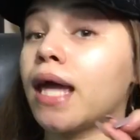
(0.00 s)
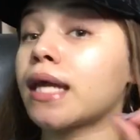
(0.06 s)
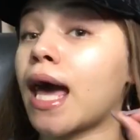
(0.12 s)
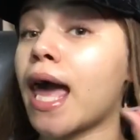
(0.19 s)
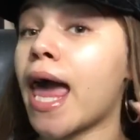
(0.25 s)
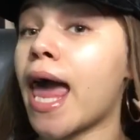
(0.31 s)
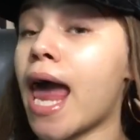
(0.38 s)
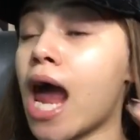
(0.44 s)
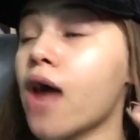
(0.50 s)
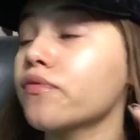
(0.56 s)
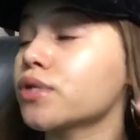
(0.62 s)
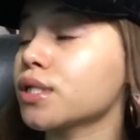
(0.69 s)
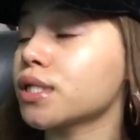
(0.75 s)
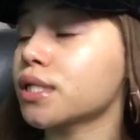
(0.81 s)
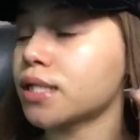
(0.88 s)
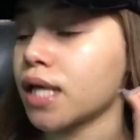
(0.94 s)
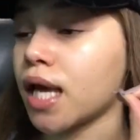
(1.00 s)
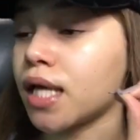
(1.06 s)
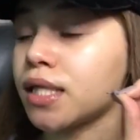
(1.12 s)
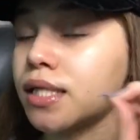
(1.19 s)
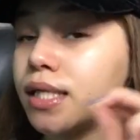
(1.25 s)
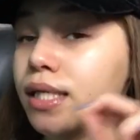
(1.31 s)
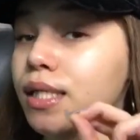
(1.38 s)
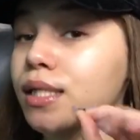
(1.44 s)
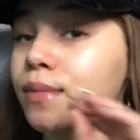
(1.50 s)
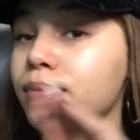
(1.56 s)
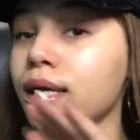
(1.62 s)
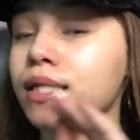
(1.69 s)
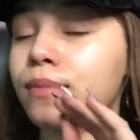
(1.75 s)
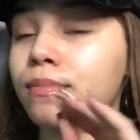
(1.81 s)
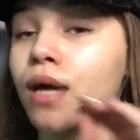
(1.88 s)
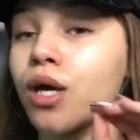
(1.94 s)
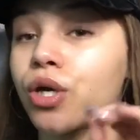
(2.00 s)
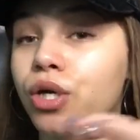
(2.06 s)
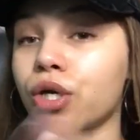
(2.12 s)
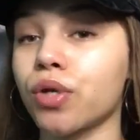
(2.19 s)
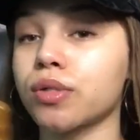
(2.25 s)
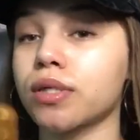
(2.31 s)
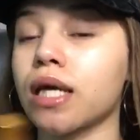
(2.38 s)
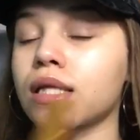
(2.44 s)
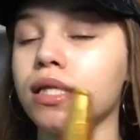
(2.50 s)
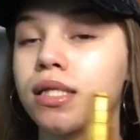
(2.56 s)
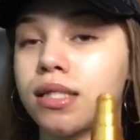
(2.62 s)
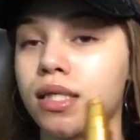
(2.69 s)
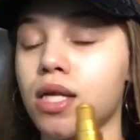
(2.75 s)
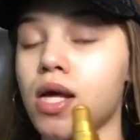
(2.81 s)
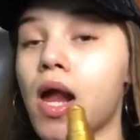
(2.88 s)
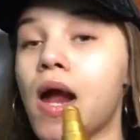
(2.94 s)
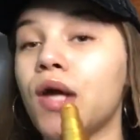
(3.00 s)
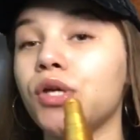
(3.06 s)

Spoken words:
And I have to say, this makes my curls, like, listen.